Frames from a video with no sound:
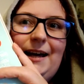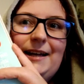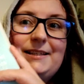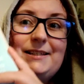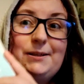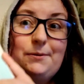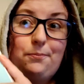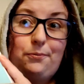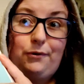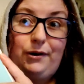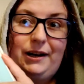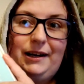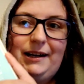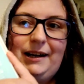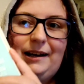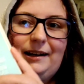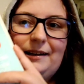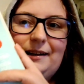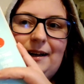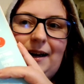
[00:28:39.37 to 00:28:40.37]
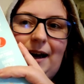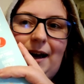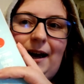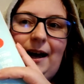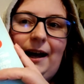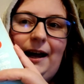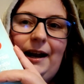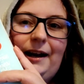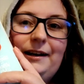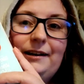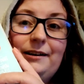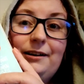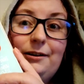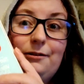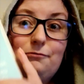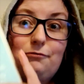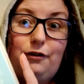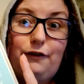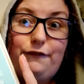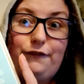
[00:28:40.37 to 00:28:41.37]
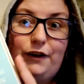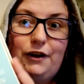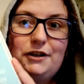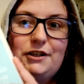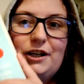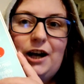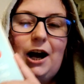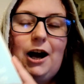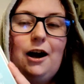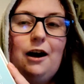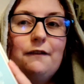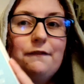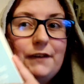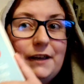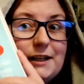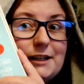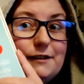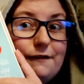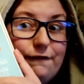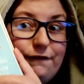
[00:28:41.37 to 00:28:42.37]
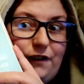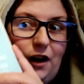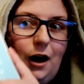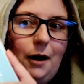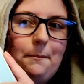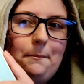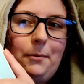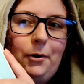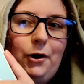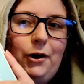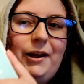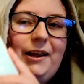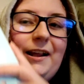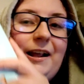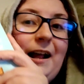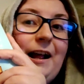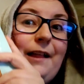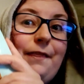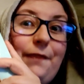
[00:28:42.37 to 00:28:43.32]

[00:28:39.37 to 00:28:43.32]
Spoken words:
Sabrina and referred to Harvey as farm boy.